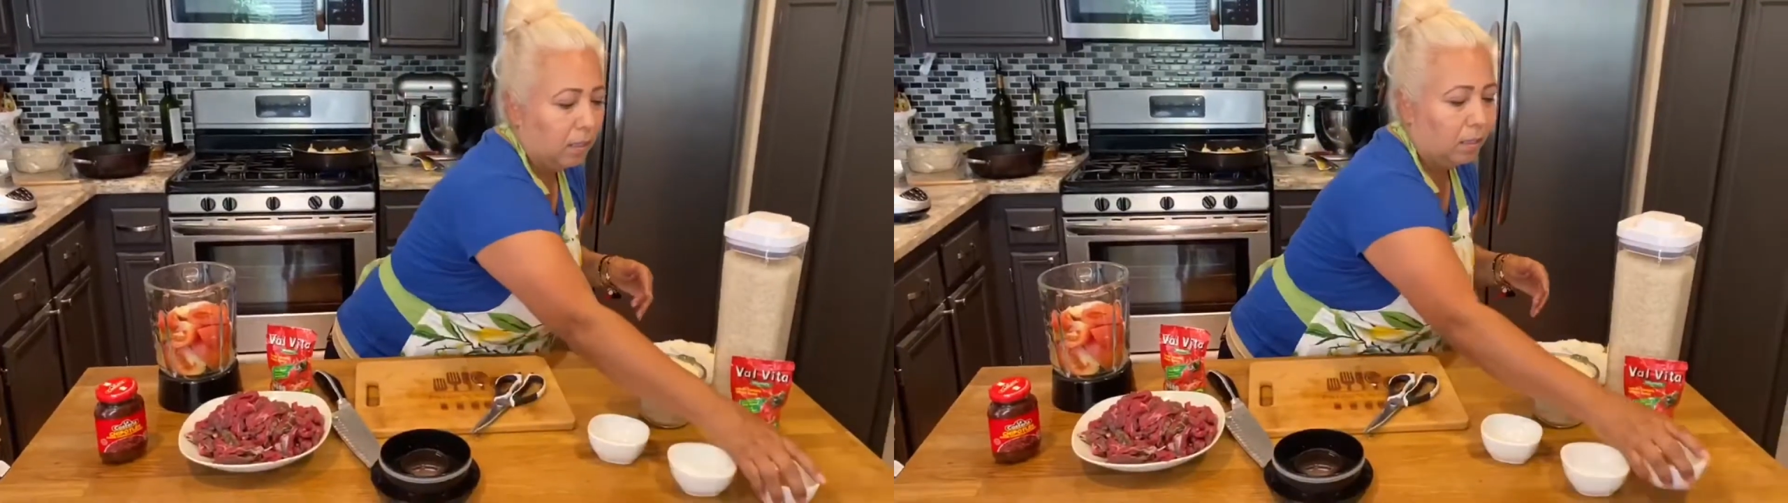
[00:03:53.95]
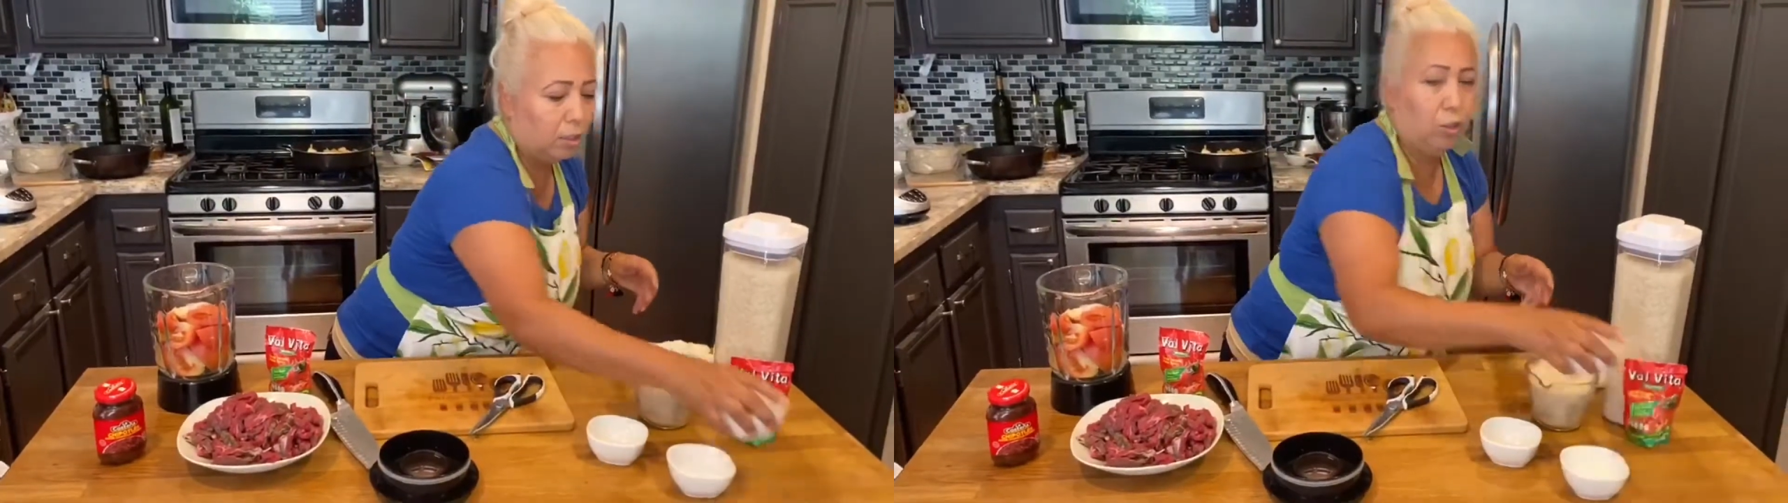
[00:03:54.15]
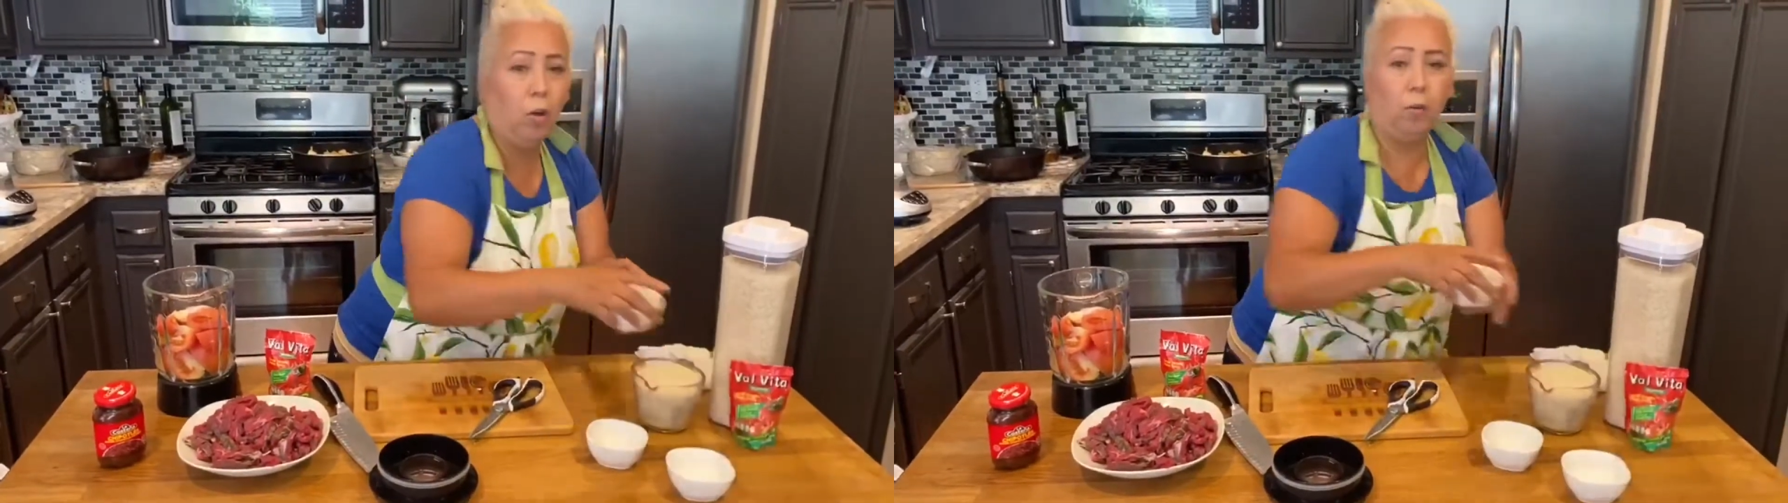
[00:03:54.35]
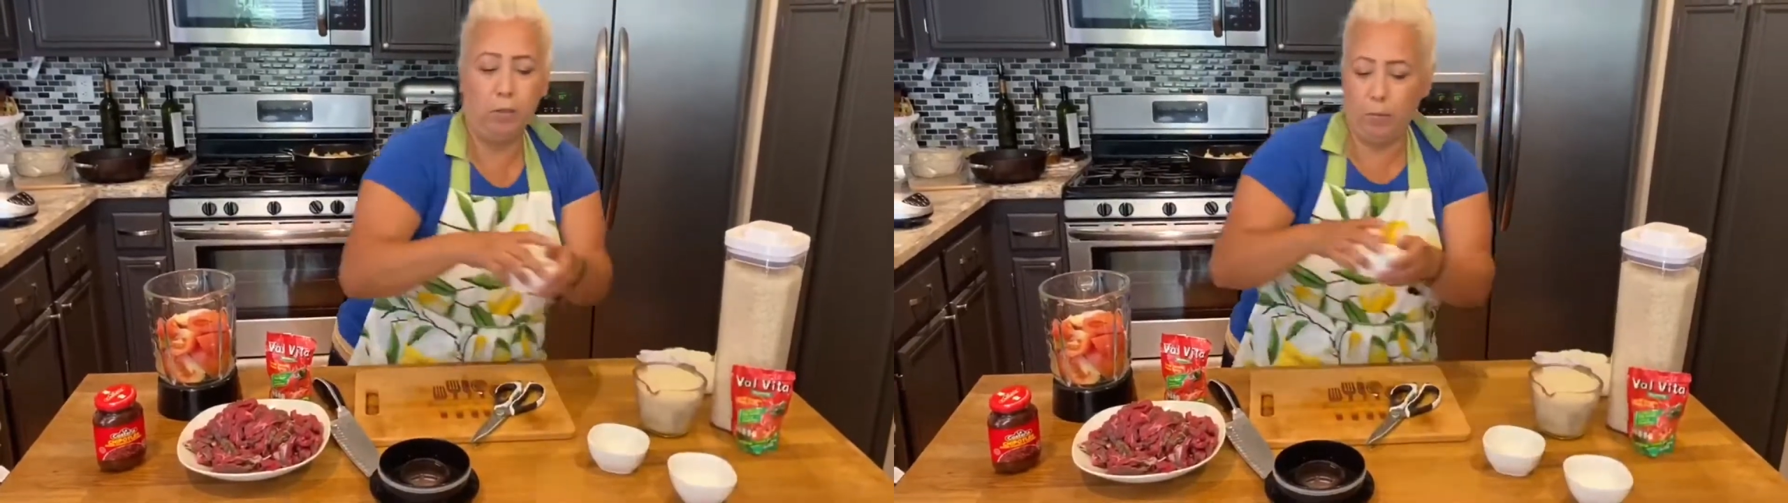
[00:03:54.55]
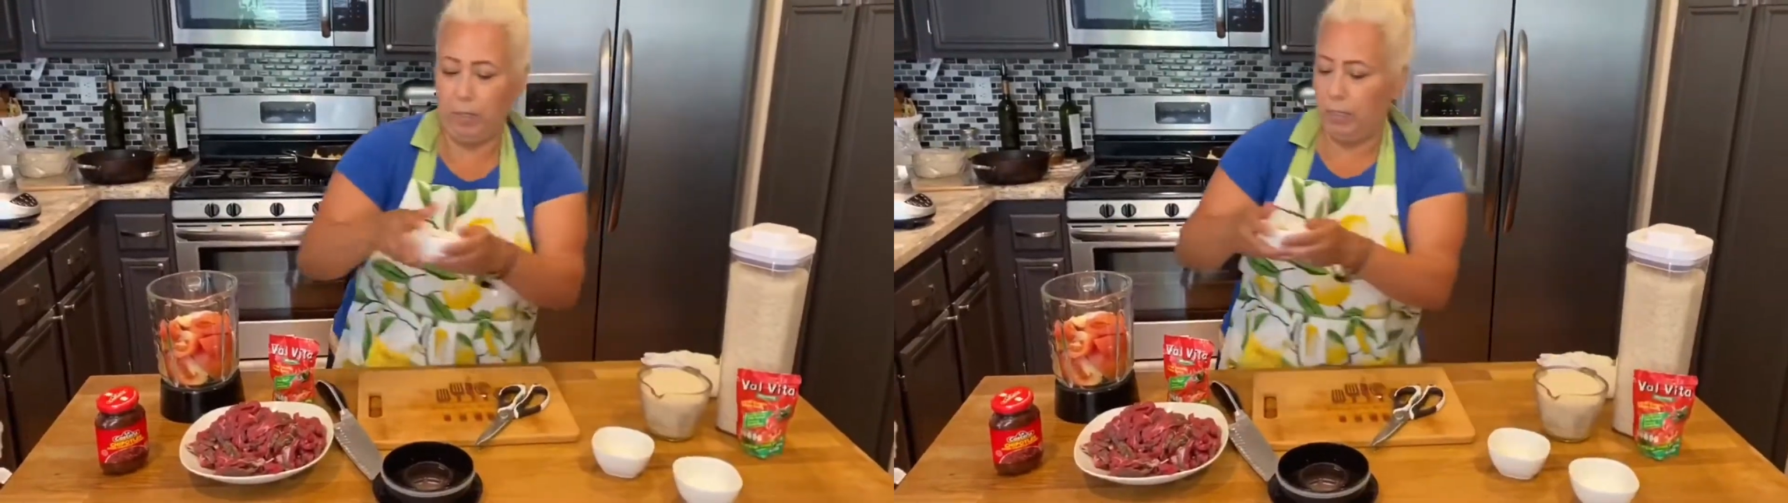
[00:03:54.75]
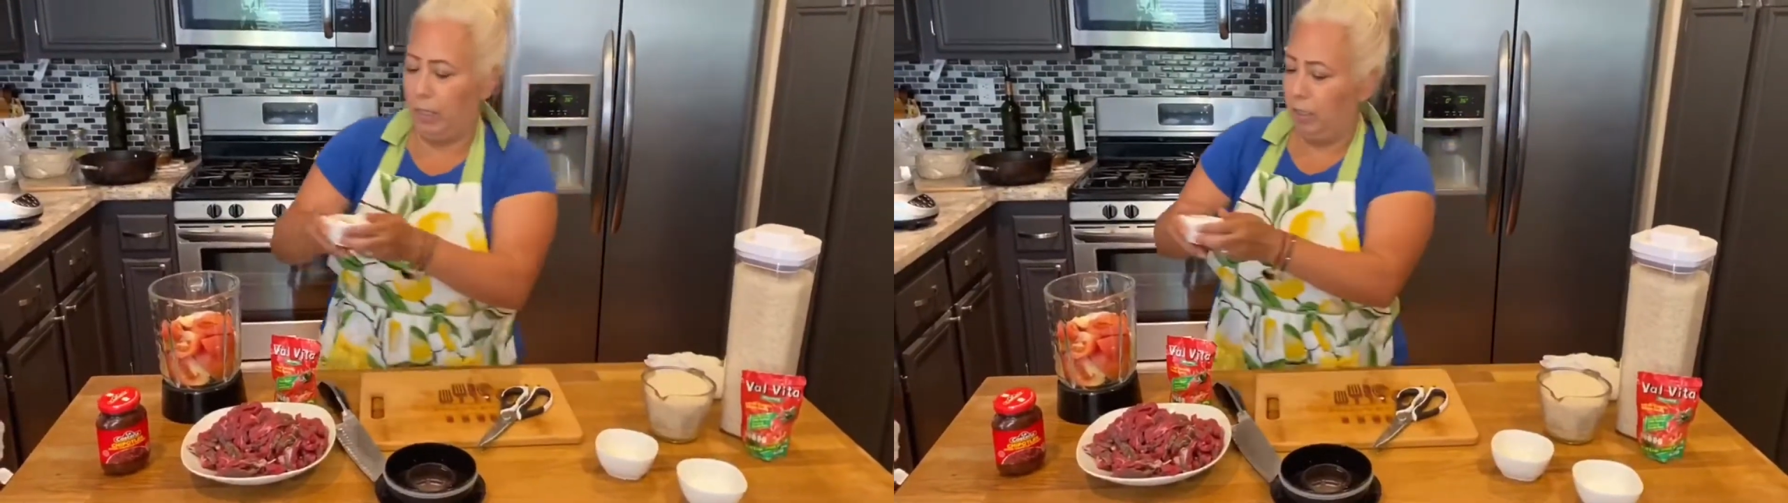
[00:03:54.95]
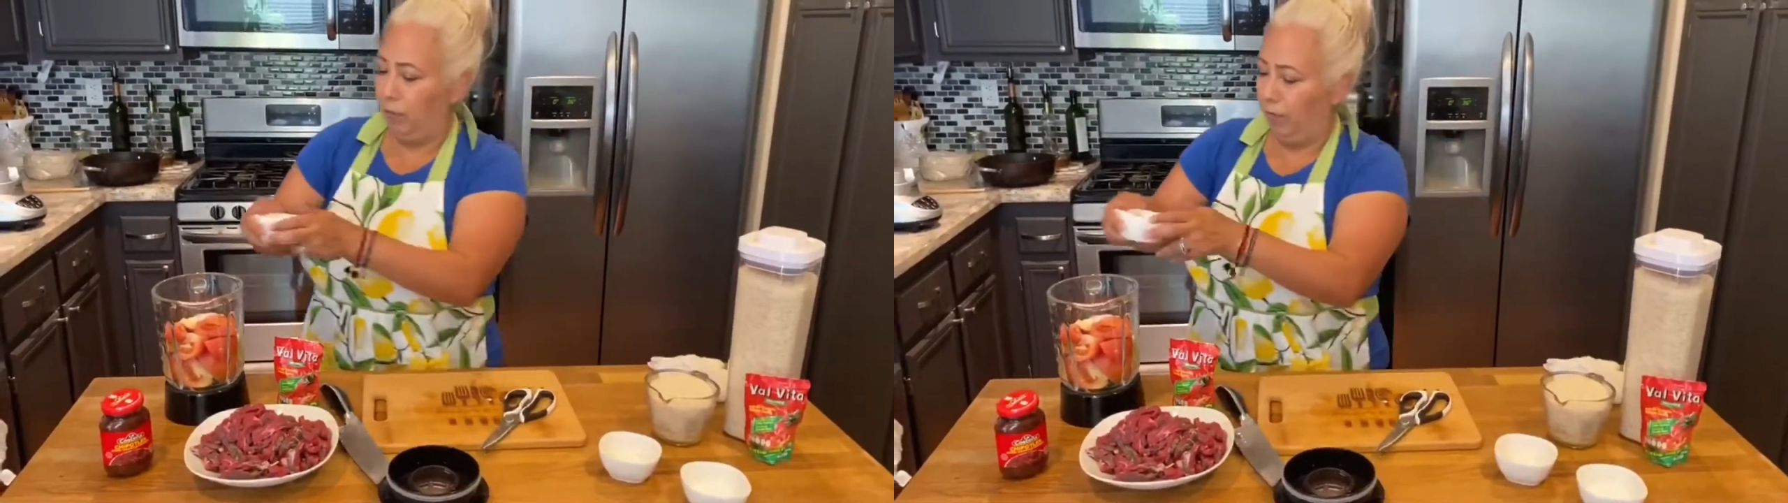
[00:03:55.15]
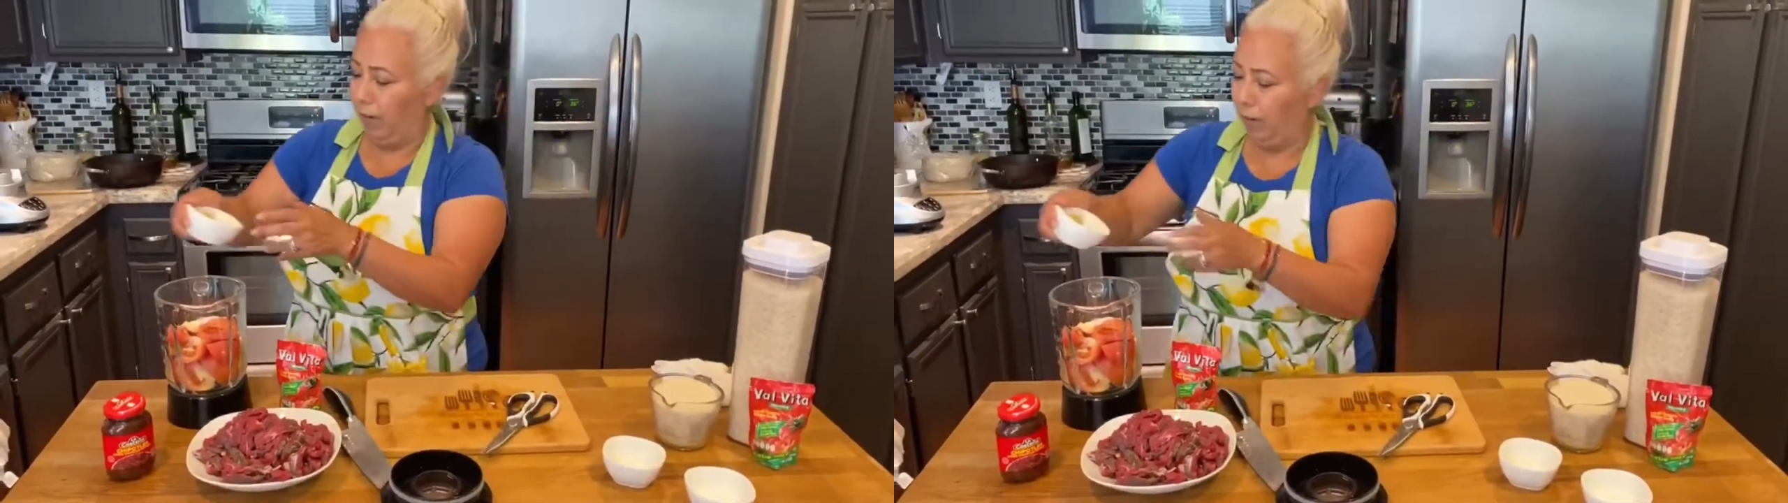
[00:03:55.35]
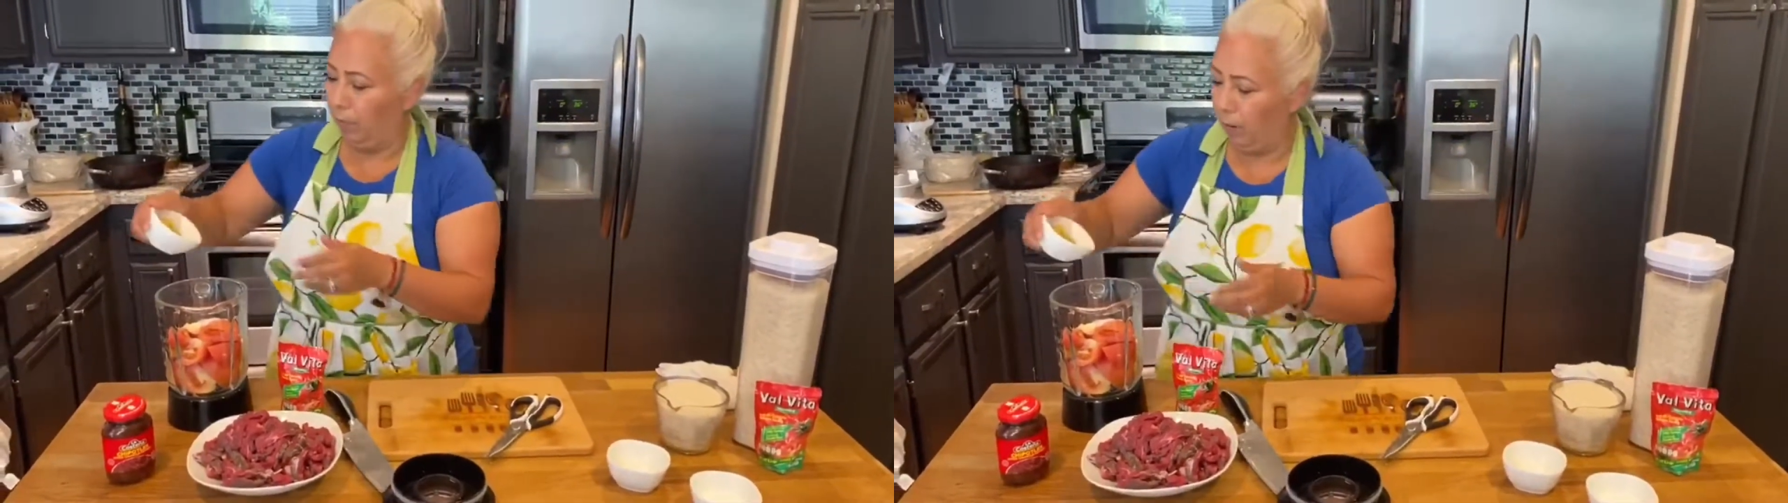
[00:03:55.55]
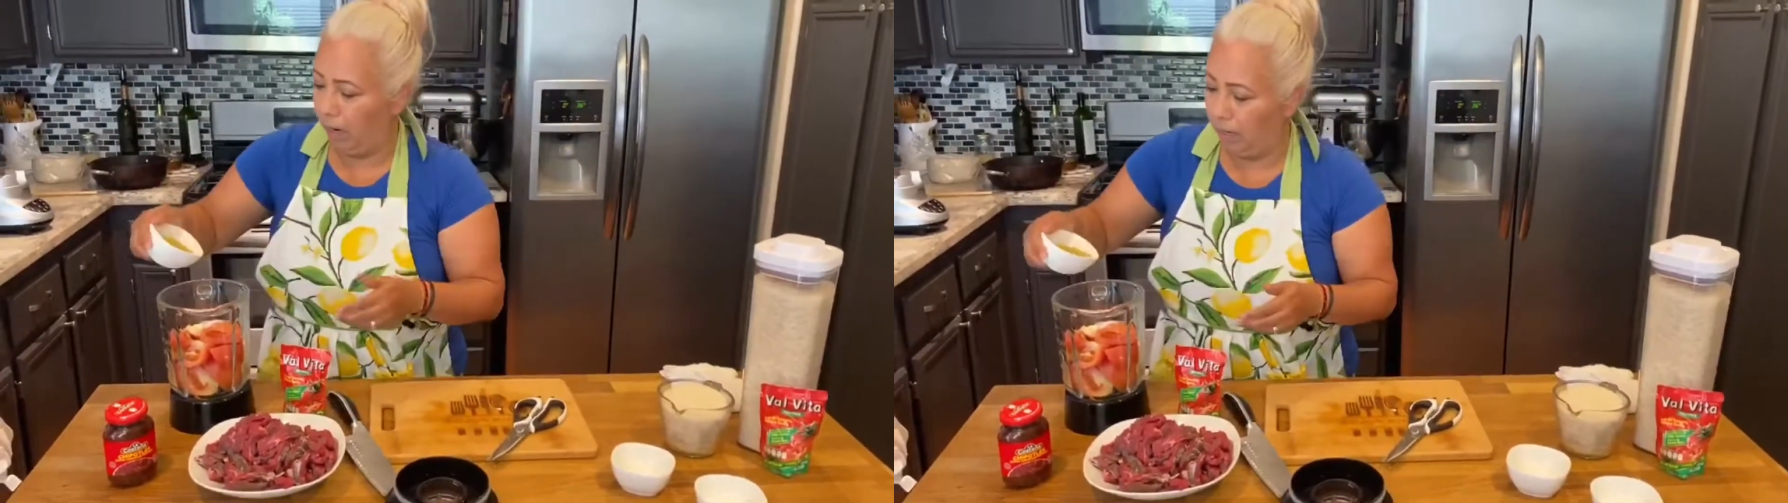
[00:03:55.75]
You always want to taste your final
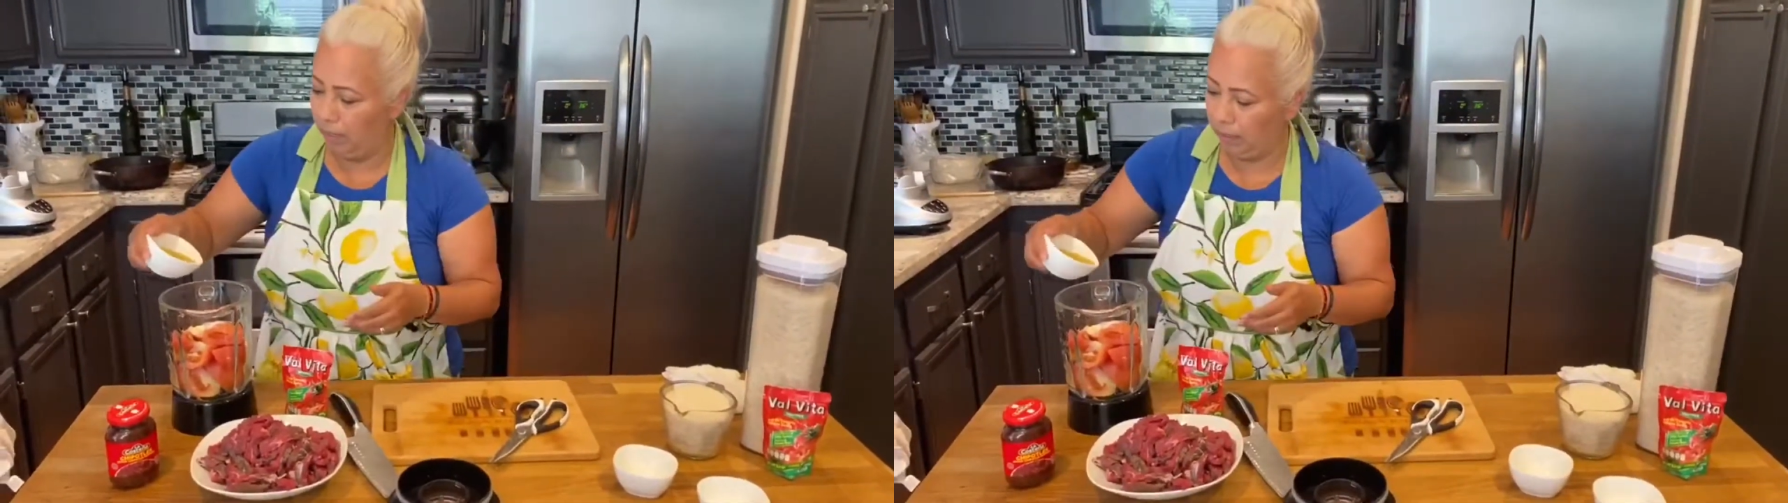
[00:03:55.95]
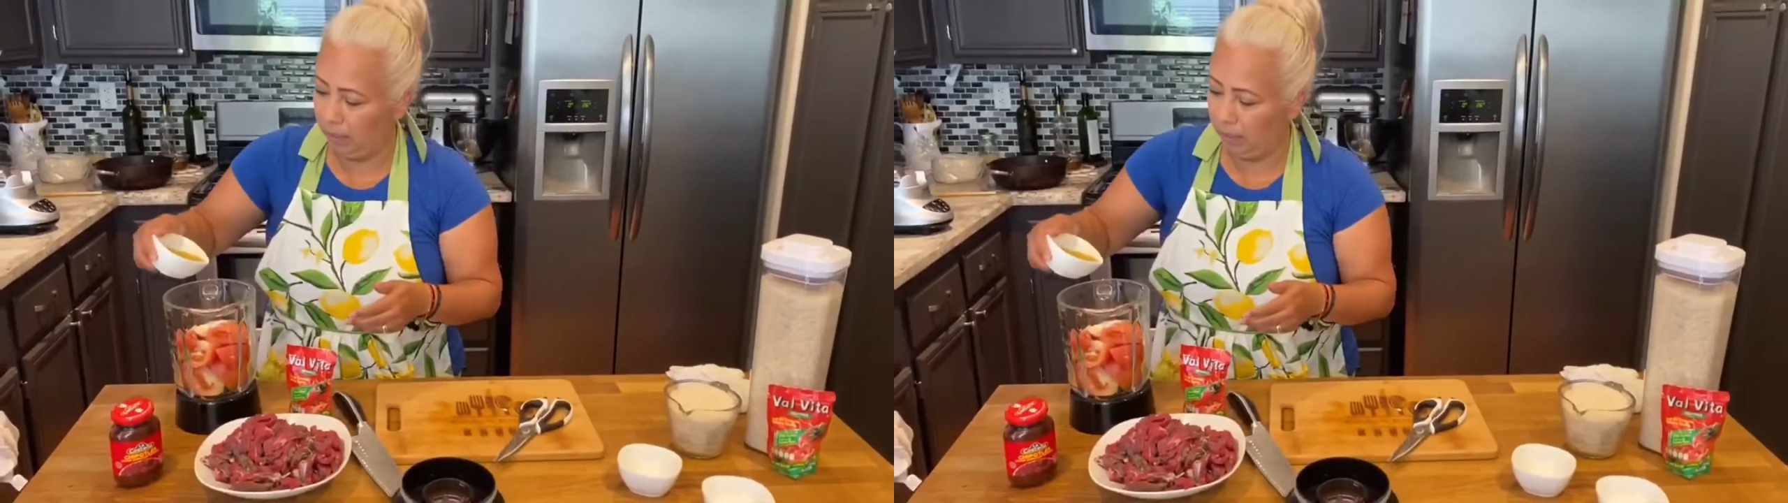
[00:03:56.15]
product.